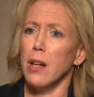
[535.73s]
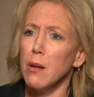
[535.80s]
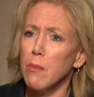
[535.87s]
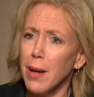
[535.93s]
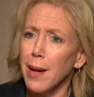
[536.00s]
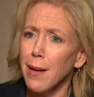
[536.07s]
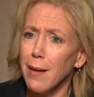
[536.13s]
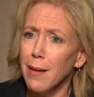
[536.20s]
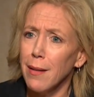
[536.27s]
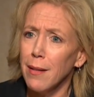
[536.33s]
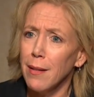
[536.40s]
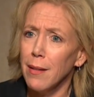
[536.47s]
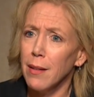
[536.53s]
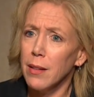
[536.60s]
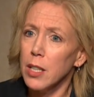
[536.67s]
Refusing
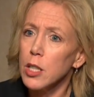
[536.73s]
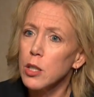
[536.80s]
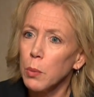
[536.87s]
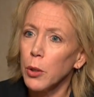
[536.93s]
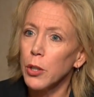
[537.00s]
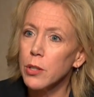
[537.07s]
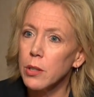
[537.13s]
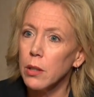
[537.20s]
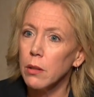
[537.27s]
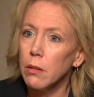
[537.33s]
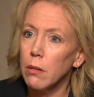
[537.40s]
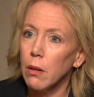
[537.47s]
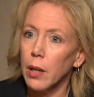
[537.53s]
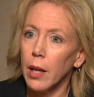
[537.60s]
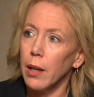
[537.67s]
to sign and
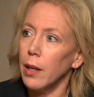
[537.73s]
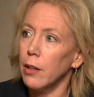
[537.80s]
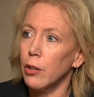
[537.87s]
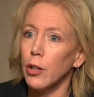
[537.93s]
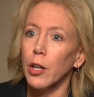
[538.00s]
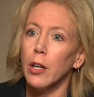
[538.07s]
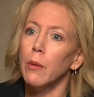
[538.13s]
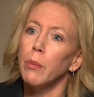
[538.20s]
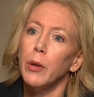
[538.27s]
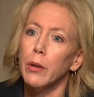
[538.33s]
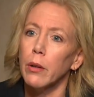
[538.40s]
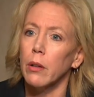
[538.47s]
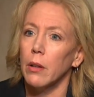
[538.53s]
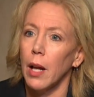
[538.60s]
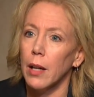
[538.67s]
acknowledge the imposed
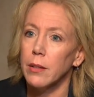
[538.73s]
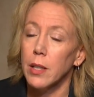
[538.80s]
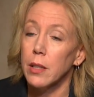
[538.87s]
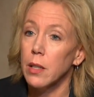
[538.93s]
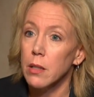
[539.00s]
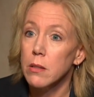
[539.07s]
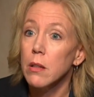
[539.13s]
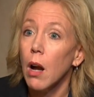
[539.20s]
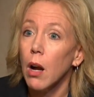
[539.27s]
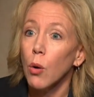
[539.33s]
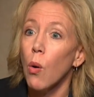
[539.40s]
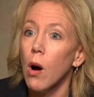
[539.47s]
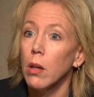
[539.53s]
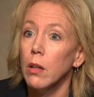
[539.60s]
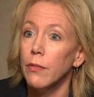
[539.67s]
parole conditions
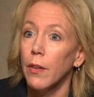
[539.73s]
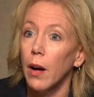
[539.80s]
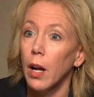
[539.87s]
carries